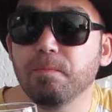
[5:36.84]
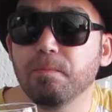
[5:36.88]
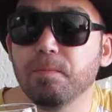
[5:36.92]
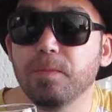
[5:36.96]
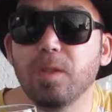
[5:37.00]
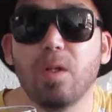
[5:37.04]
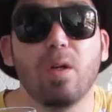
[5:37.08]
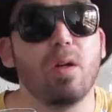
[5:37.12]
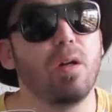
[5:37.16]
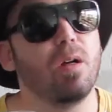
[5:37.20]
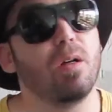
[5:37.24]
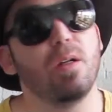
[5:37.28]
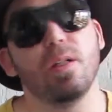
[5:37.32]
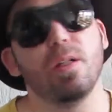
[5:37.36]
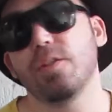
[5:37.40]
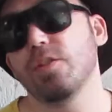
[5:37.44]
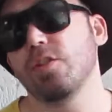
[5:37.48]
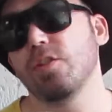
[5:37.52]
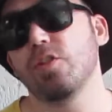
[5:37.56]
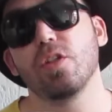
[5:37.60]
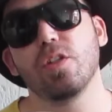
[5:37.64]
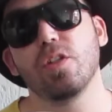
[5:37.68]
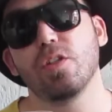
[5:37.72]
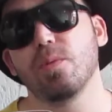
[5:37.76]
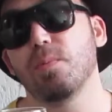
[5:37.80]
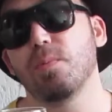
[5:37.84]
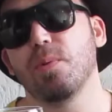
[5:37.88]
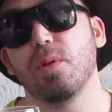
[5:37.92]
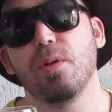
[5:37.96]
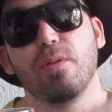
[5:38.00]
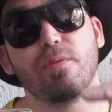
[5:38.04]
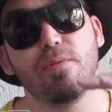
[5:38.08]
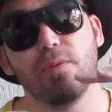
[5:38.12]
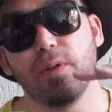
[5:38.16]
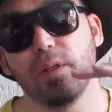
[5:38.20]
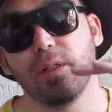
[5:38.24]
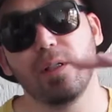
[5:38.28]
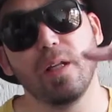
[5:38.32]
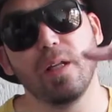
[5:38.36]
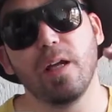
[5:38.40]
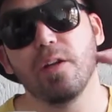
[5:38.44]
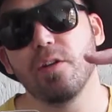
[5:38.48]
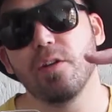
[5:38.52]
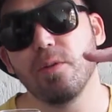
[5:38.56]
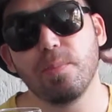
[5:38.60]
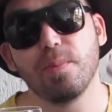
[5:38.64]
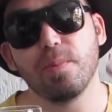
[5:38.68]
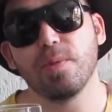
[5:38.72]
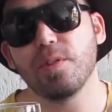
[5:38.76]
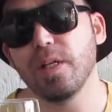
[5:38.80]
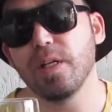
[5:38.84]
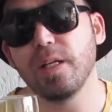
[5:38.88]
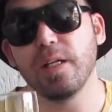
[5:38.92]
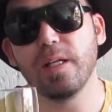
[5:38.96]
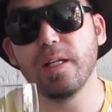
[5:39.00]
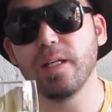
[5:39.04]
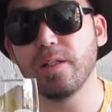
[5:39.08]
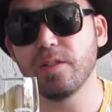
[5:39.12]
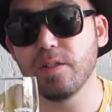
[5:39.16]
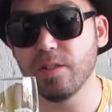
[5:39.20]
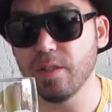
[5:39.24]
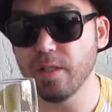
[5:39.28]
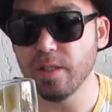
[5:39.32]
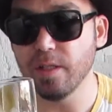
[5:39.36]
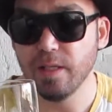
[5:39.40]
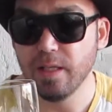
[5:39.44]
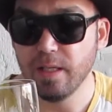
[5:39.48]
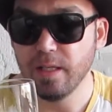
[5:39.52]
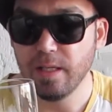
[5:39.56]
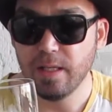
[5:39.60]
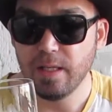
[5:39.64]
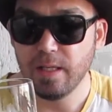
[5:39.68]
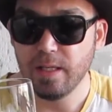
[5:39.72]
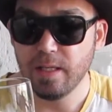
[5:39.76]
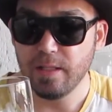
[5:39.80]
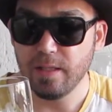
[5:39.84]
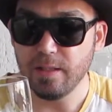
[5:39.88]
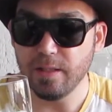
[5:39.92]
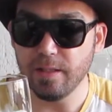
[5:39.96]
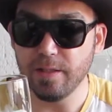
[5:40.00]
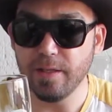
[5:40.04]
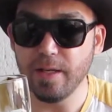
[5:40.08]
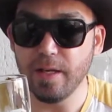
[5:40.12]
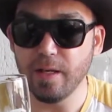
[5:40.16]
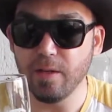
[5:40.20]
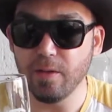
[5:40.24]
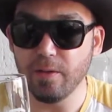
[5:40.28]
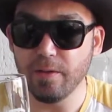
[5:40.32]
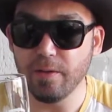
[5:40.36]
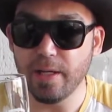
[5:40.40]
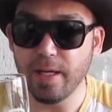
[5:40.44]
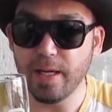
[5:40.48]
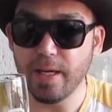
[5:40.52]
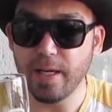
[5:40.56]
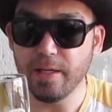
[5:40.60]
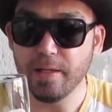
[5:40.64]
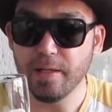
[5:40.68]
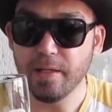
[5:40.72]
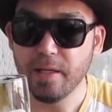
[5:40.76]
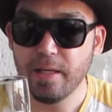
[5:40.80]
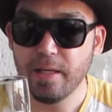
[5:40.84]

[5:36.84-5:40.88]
Oh, it's just perfect. 100% hits the nail on the head.